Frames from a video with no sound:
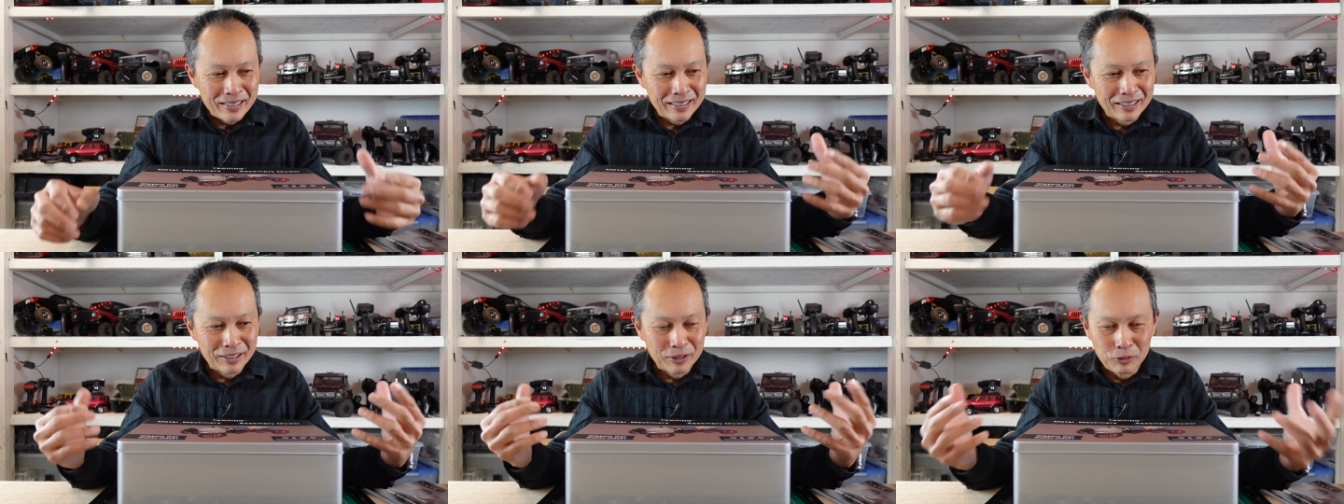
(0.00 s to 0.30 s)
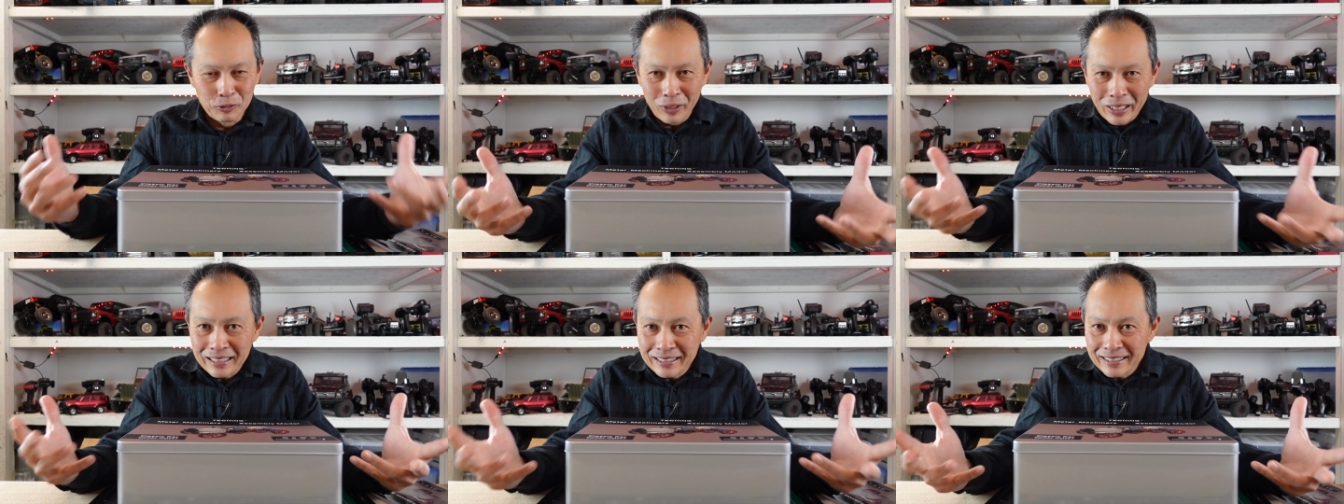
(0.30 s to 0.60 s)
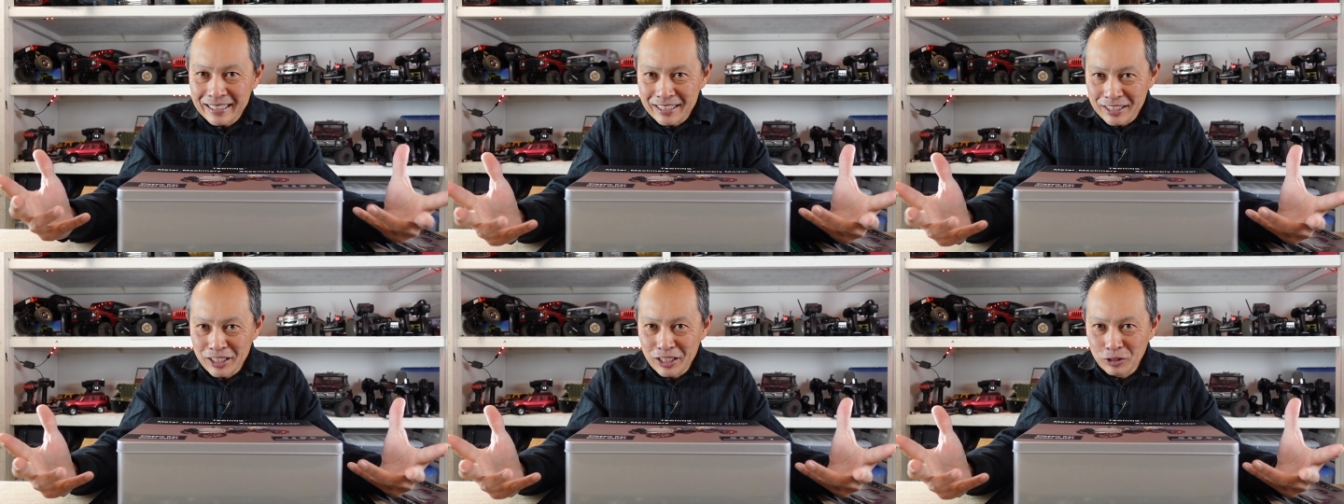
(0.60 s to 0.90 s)
They're great
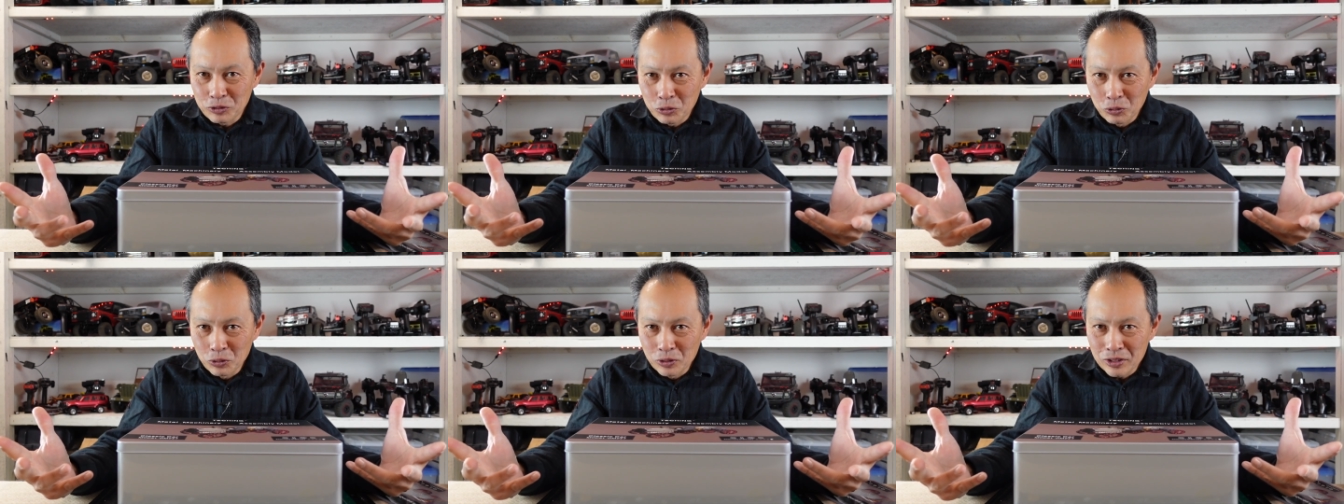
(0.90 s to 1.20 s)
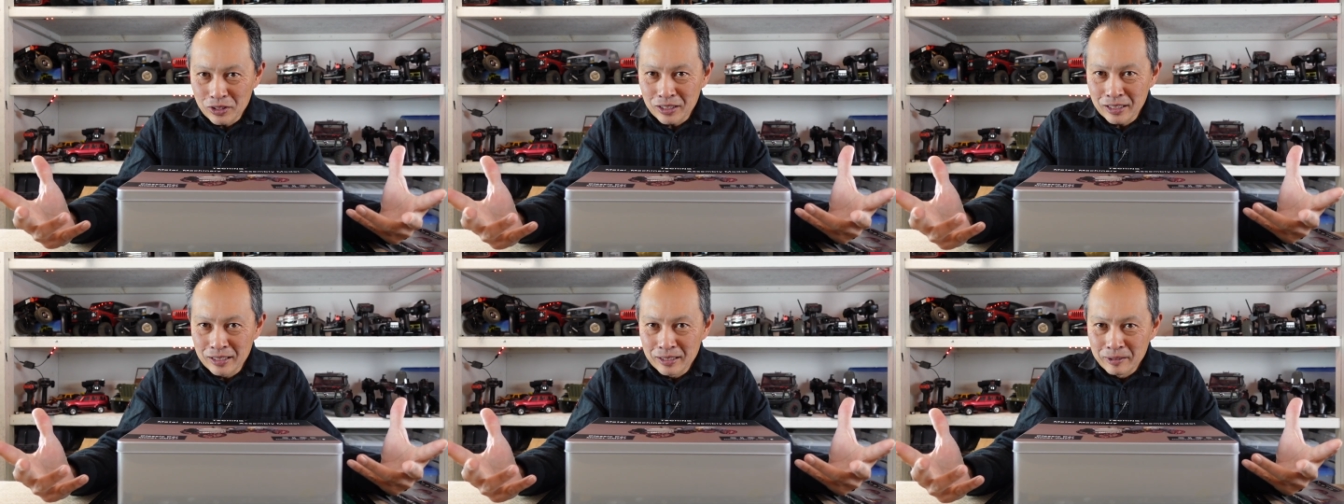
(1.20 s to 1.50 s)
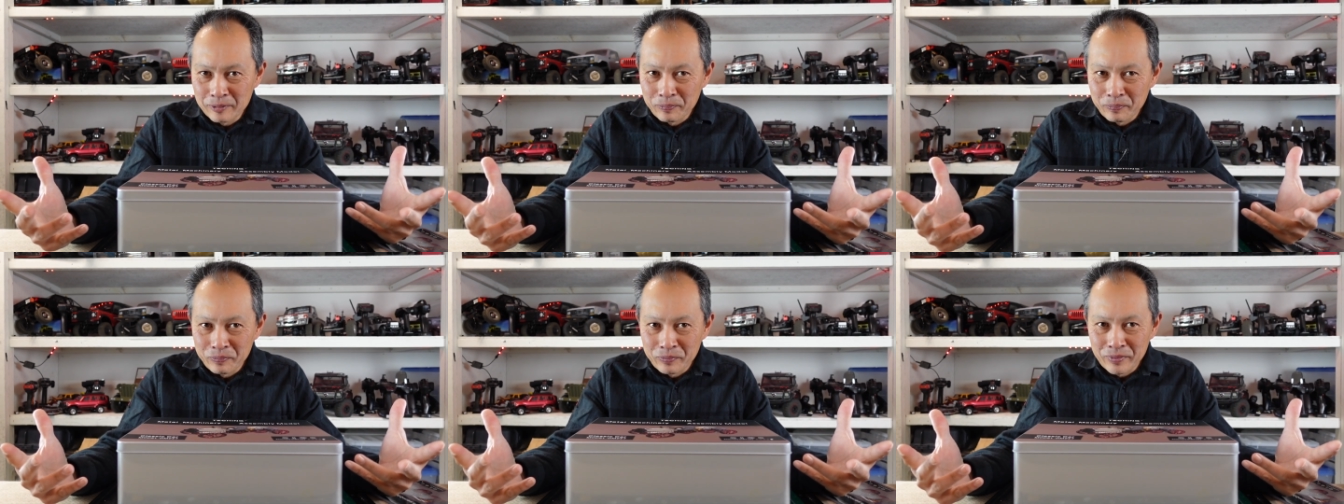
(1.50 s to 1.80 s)
teaching tools.
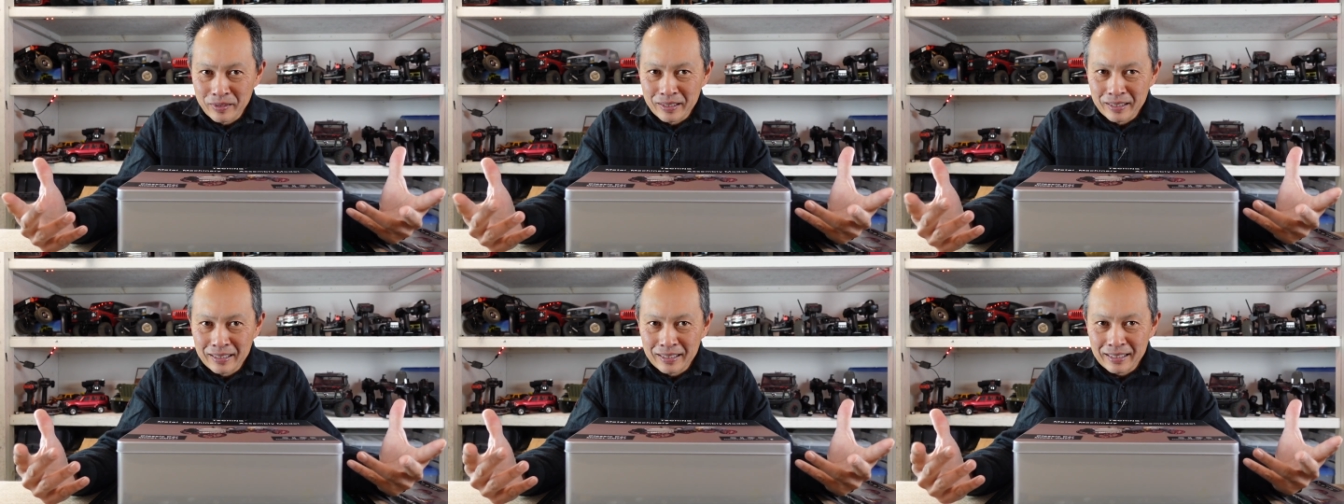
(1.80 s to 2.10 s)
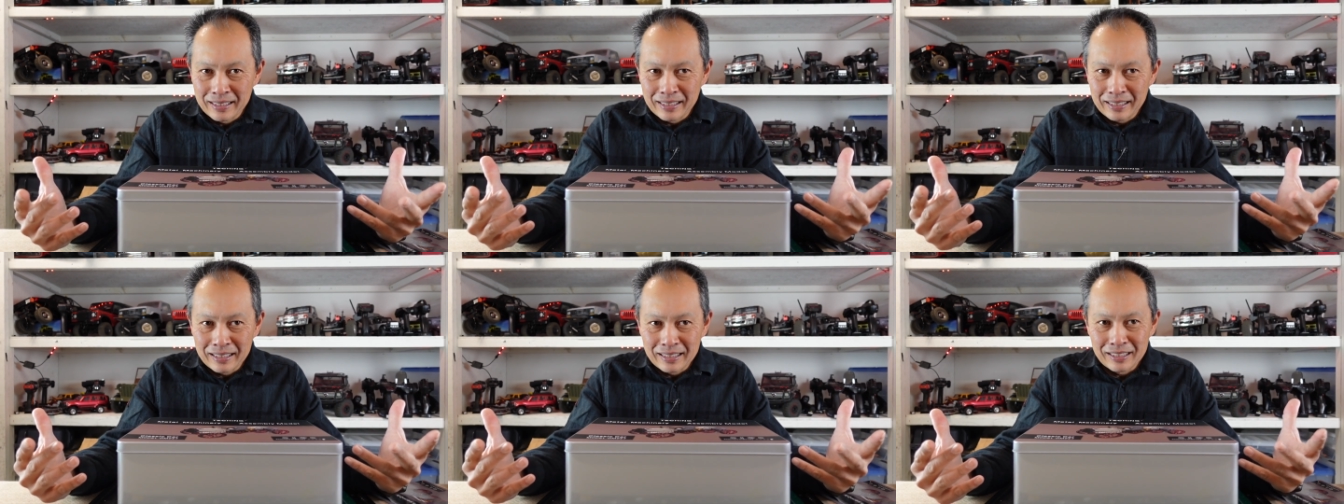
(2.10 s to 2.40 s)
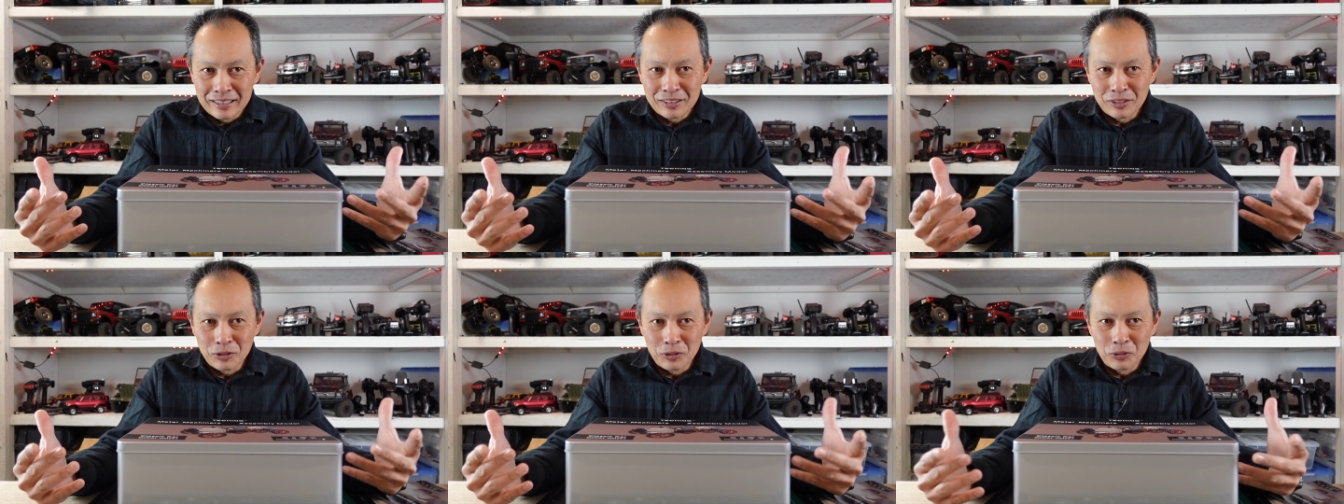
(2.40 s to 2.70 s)

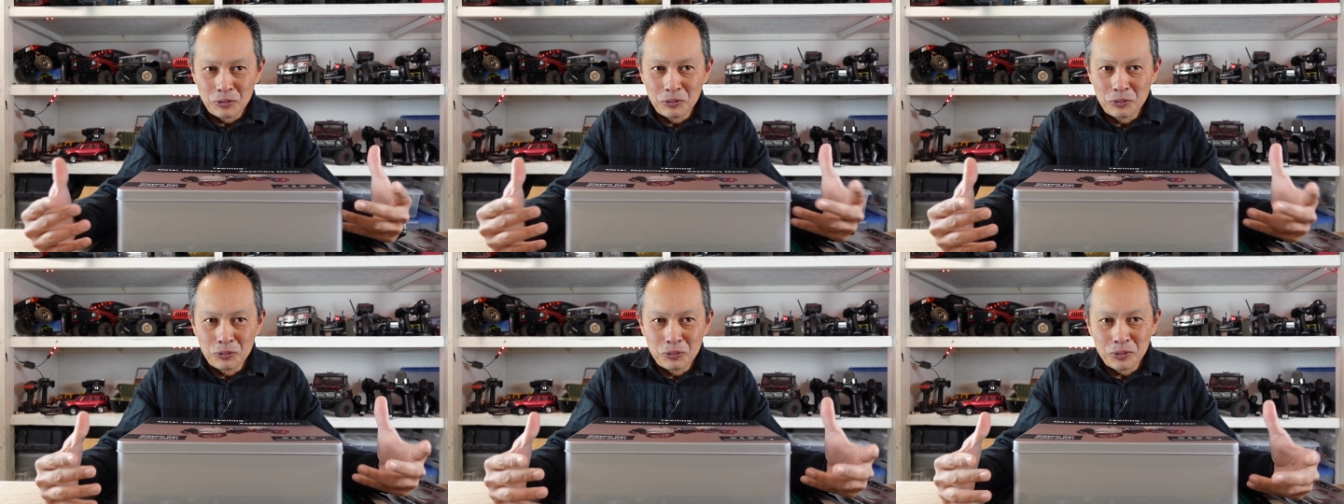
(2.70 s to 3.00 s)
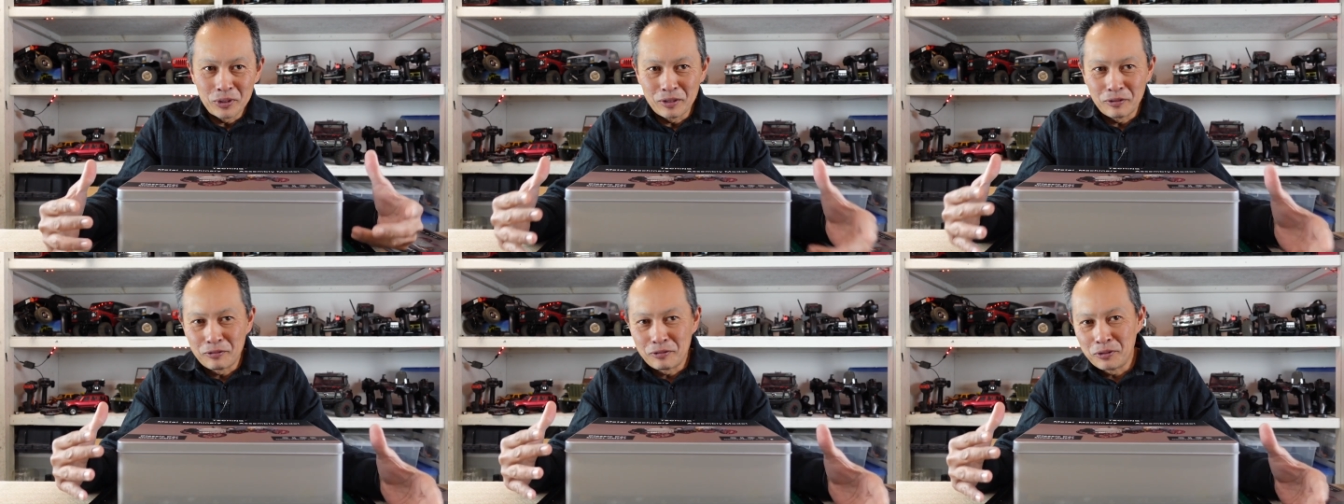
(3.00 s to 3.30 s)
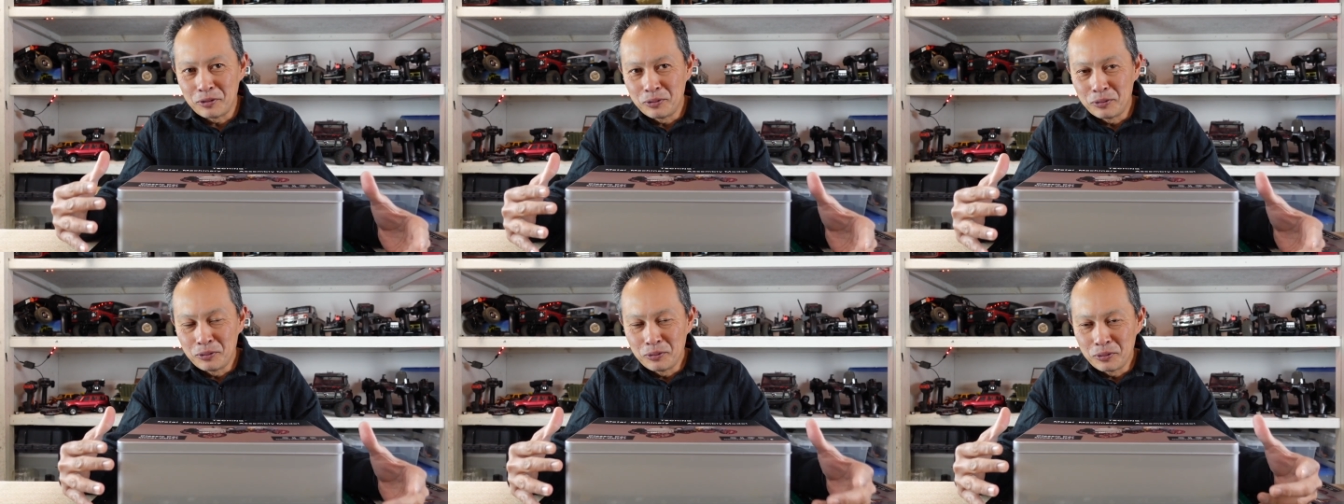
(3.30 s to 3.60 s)
So if
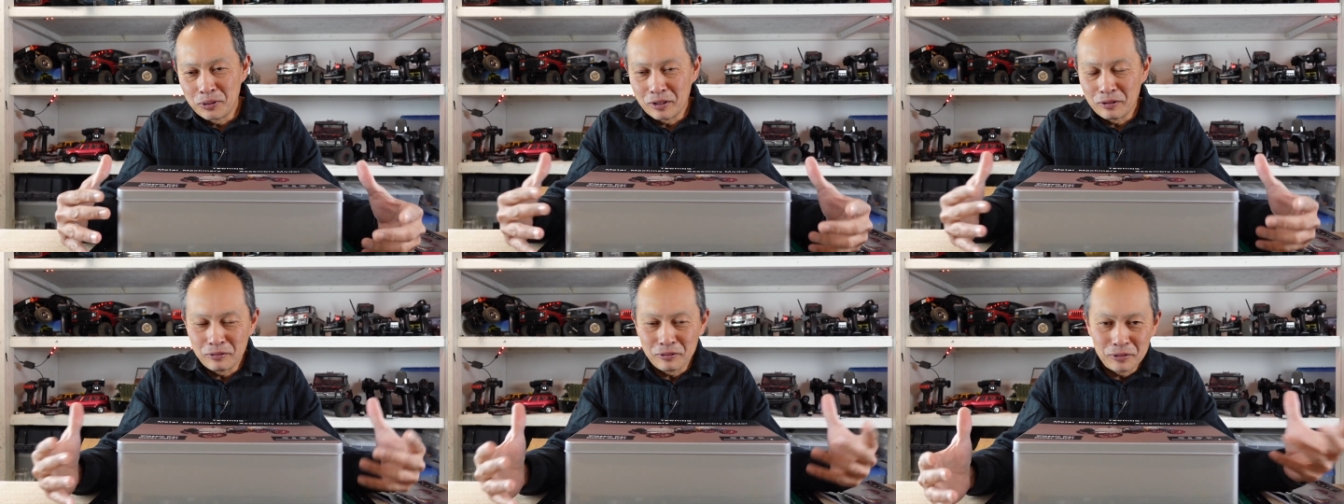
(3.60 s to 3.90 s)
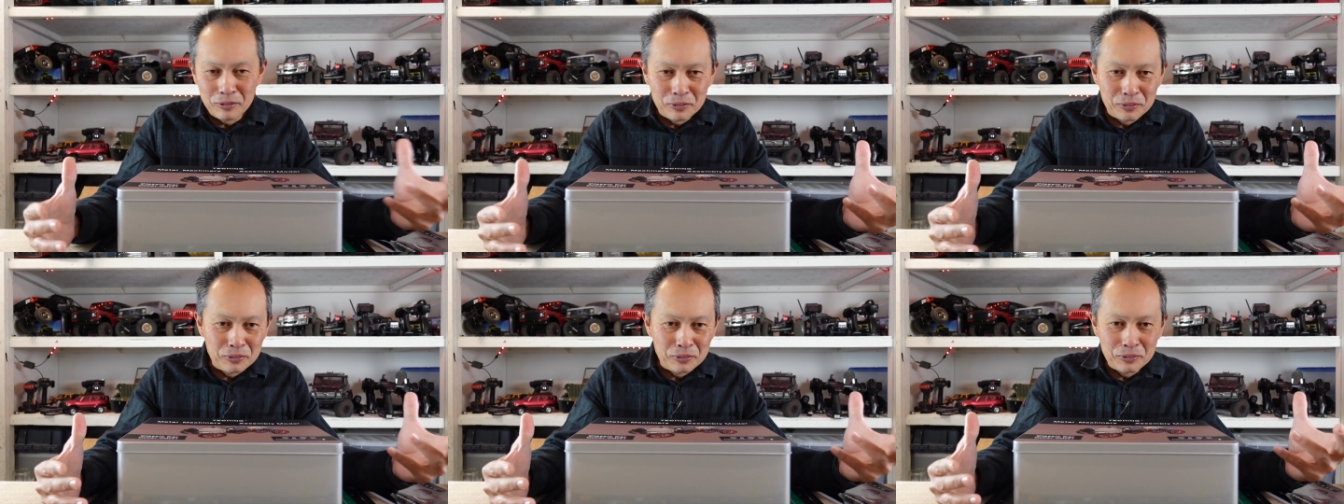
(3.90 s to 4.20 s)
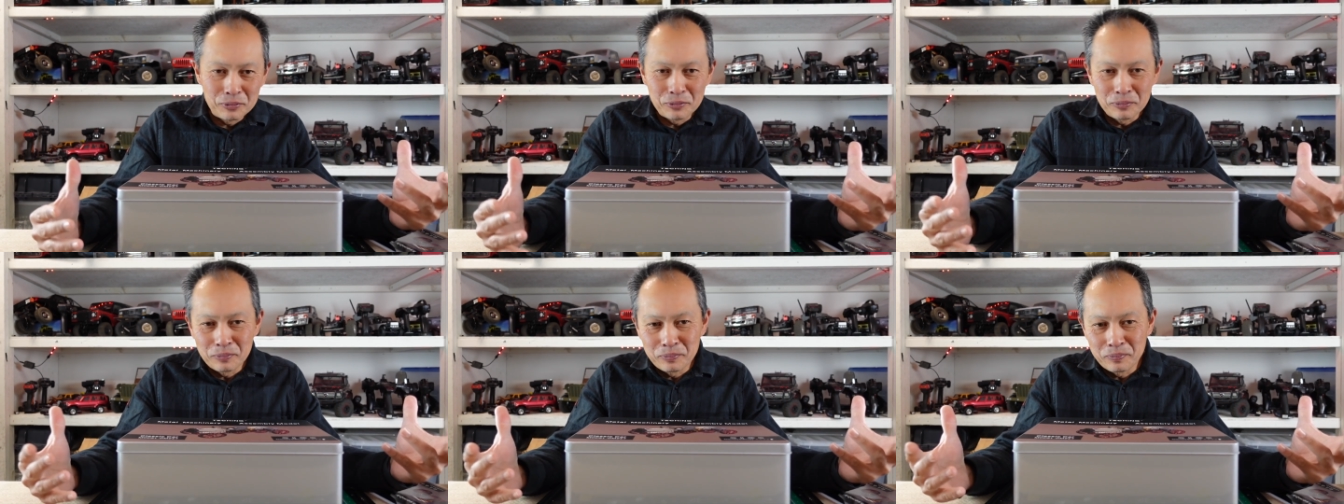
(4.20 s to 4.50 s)
you, if
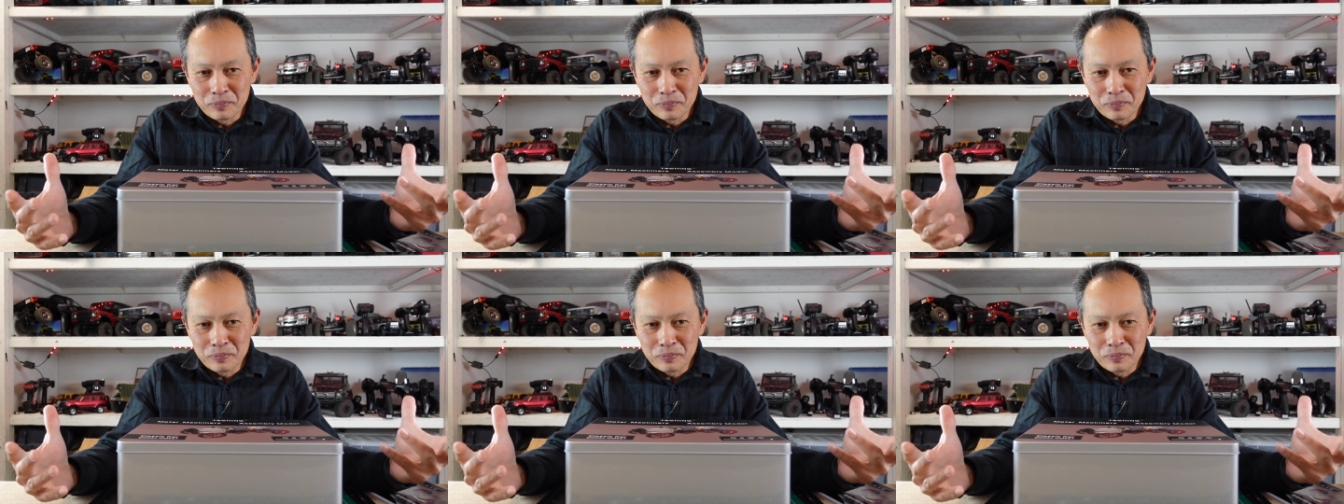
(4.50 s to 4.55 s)
you,